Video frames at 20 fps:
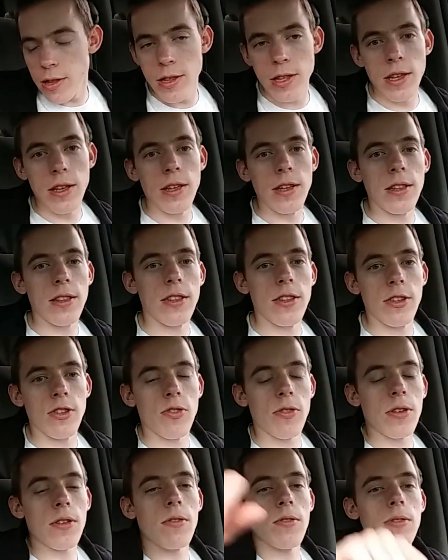the, the
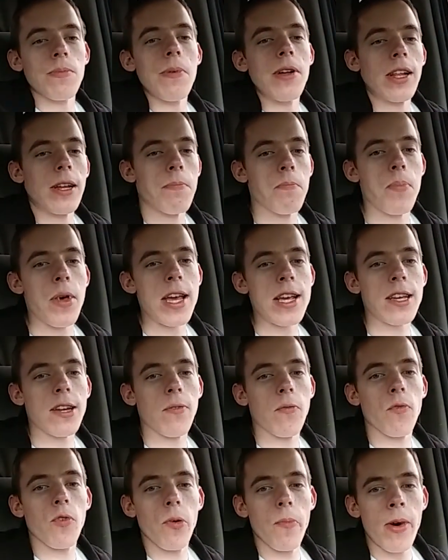truck will smell like
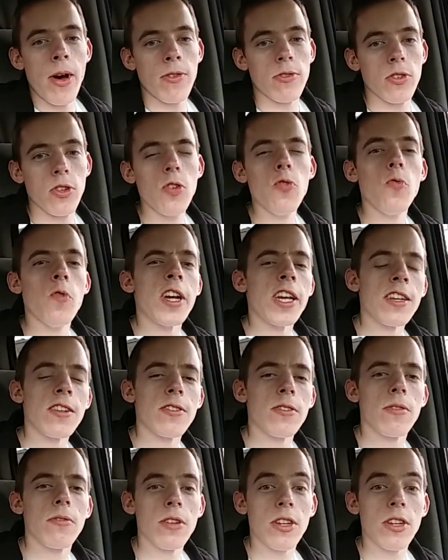bacon for about two weeks,